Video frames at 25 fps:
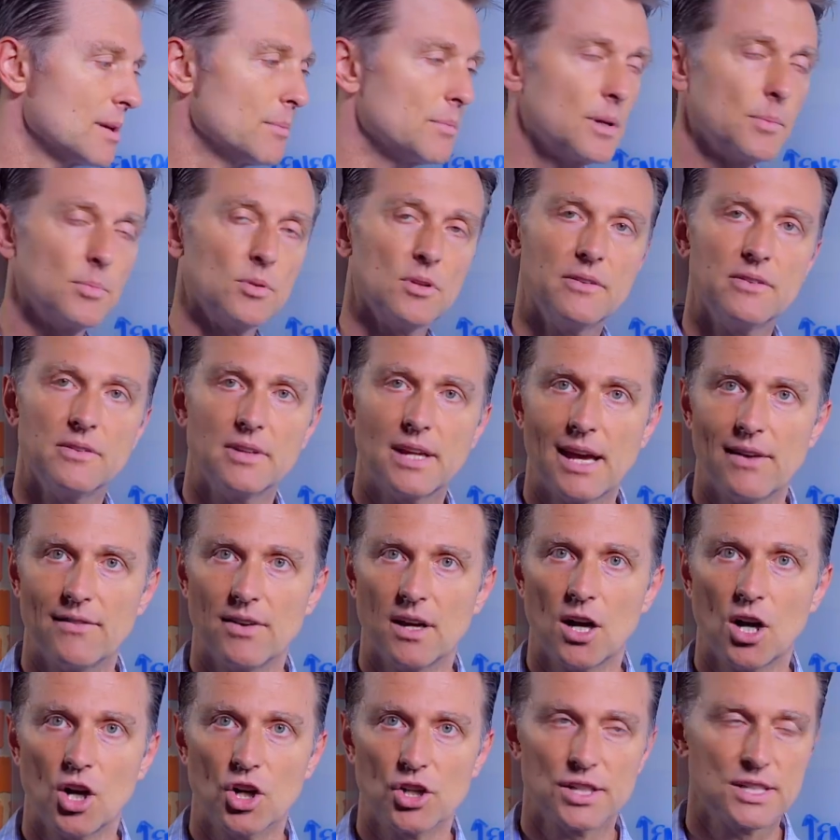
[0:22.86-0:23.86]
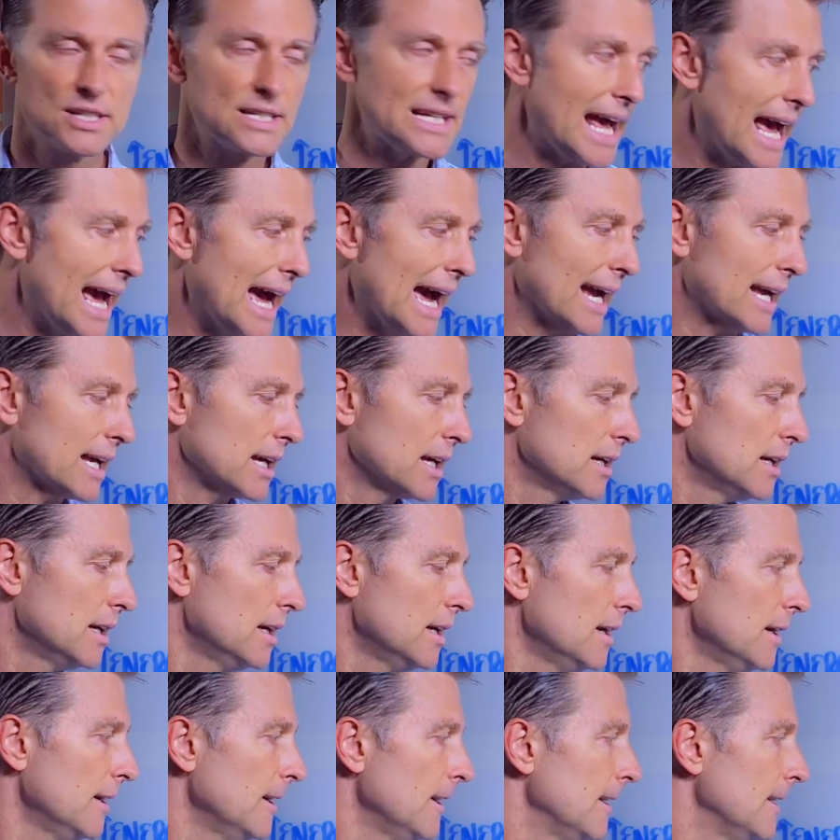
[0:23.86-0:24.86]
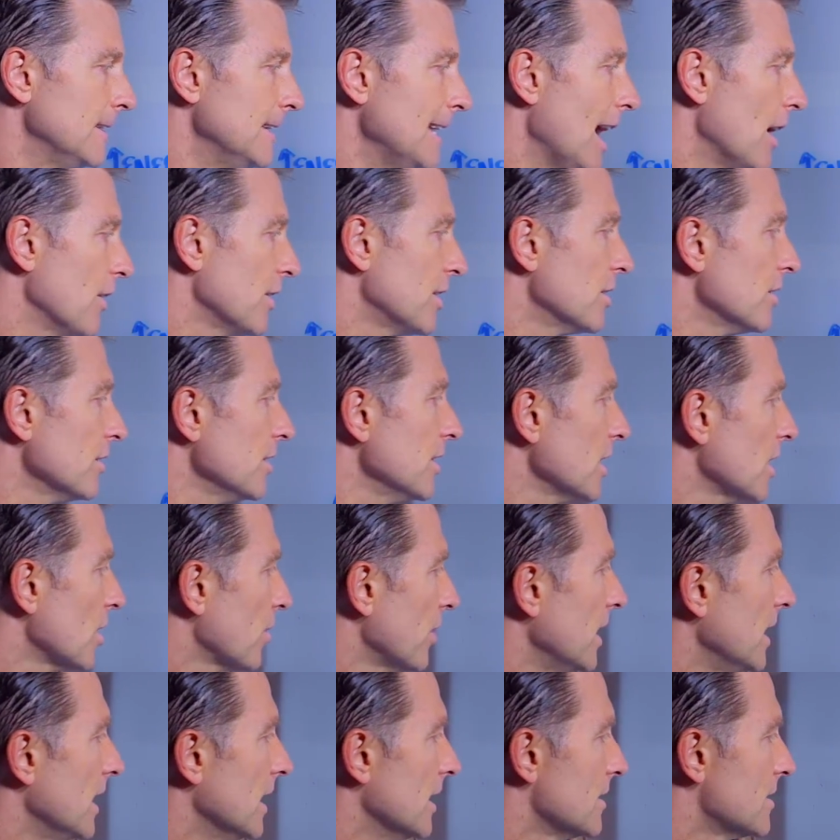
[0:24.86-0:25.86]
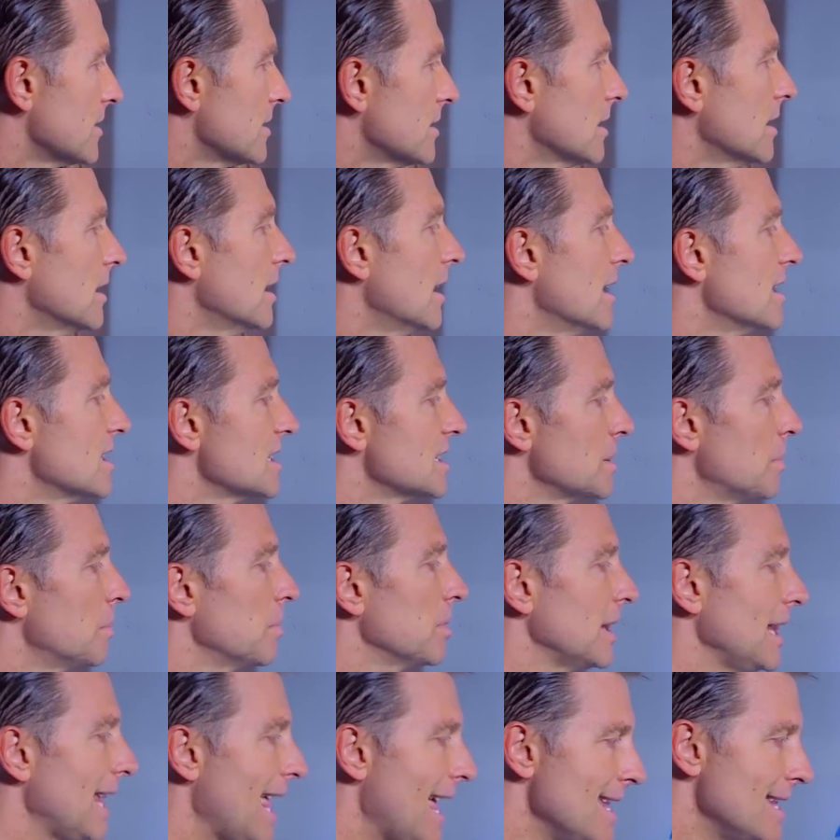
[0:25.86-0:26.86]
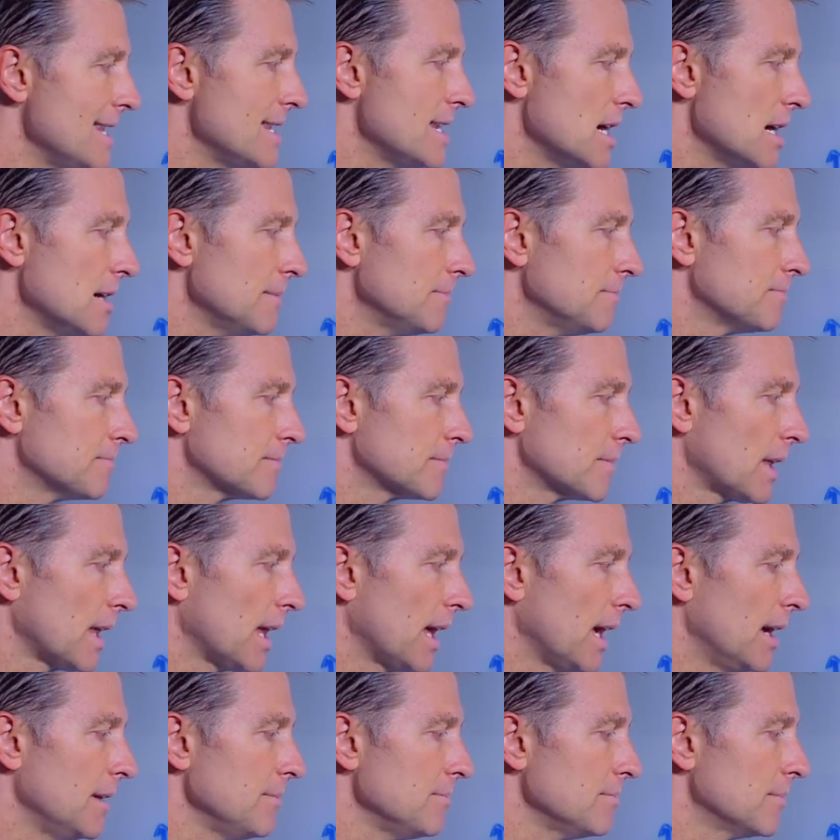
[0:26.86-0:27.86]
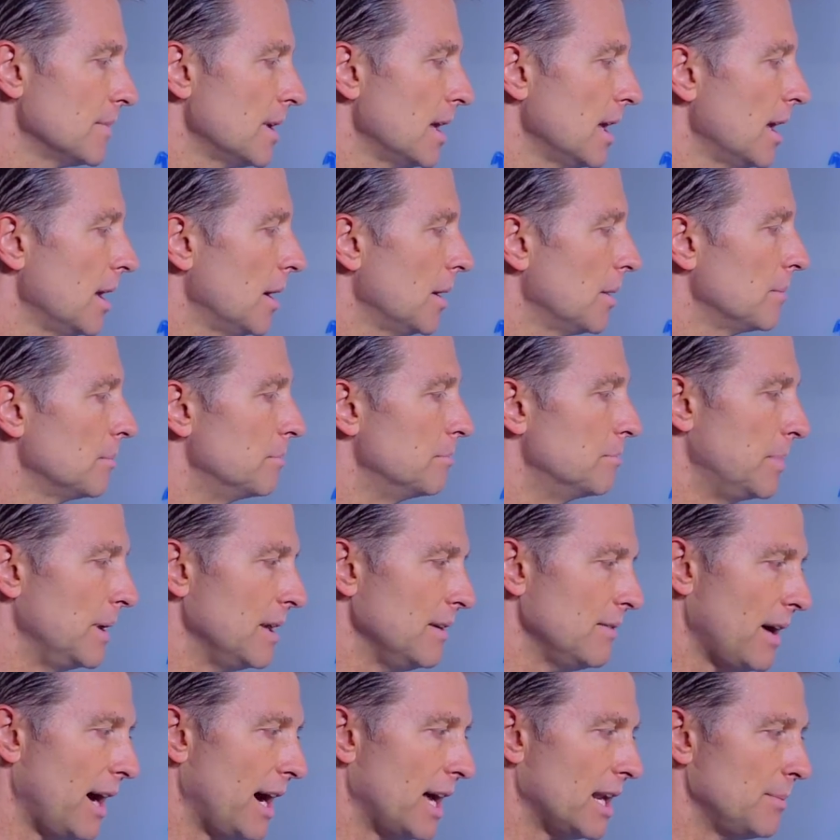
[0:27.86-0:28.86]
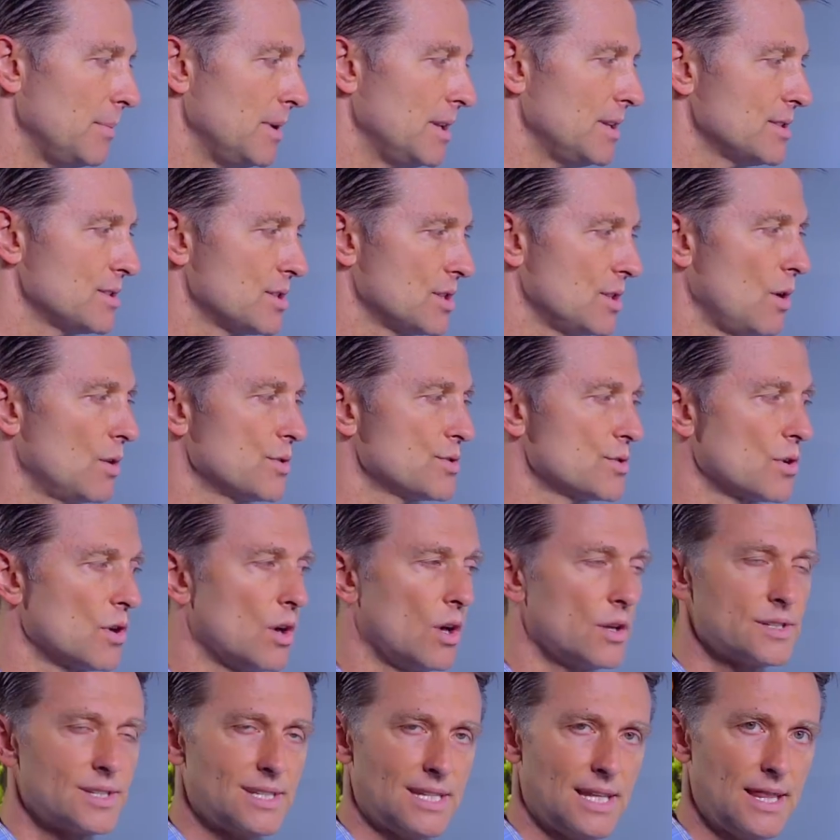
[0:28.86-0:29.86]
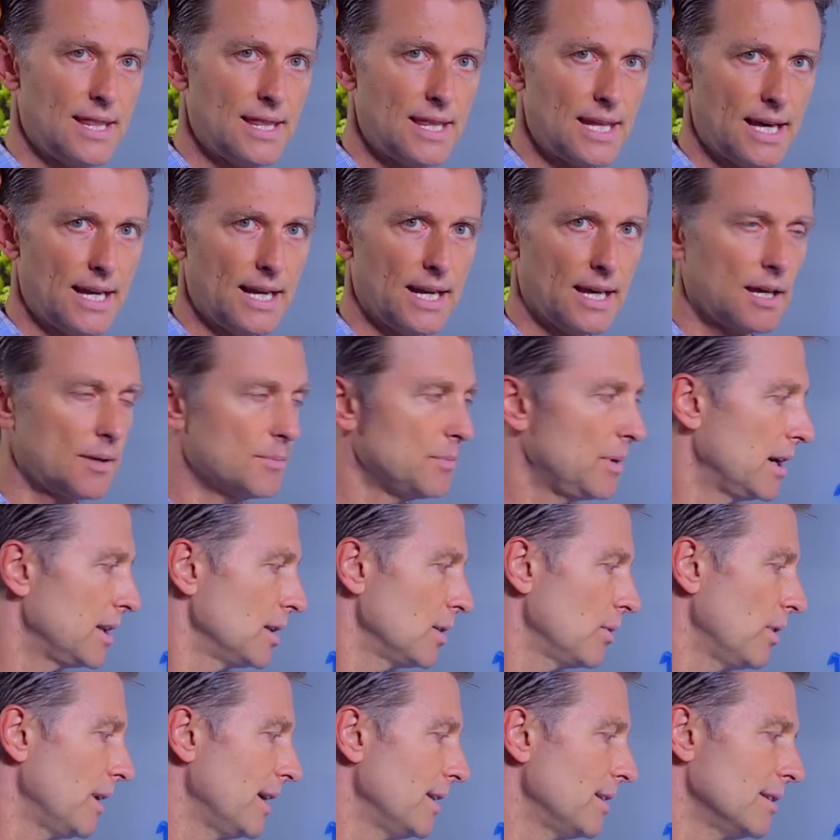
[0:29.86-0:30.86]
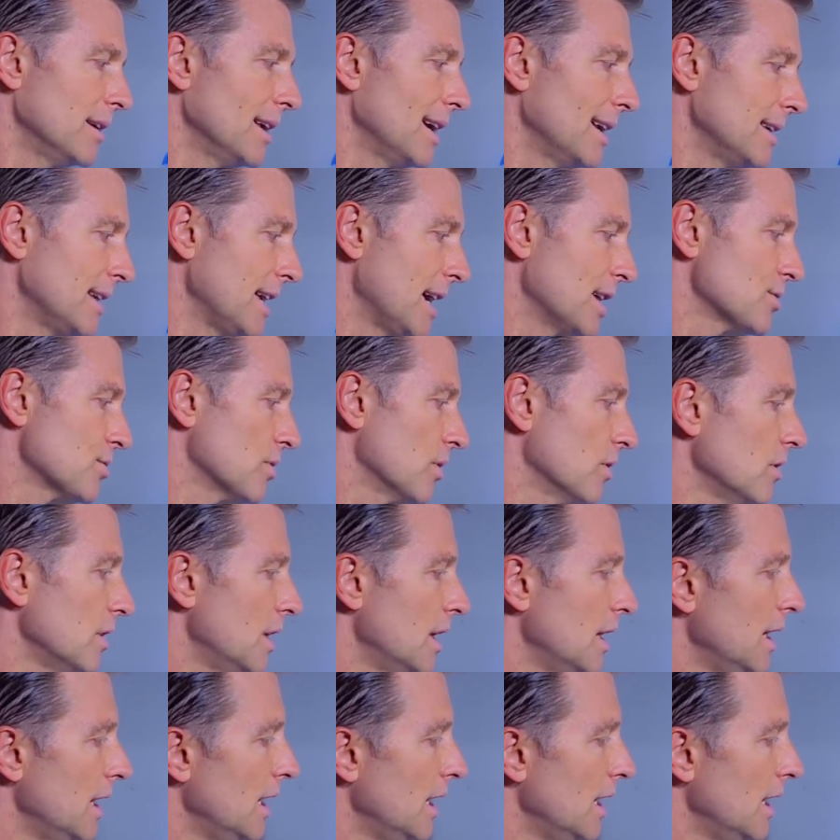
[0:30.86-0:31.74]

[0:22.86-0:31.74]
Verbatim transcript: some people even have a heart attack. Now, here are the ingredients. Splenda, okay, B vitamins, those are all synthetic, by the way, they're not natural.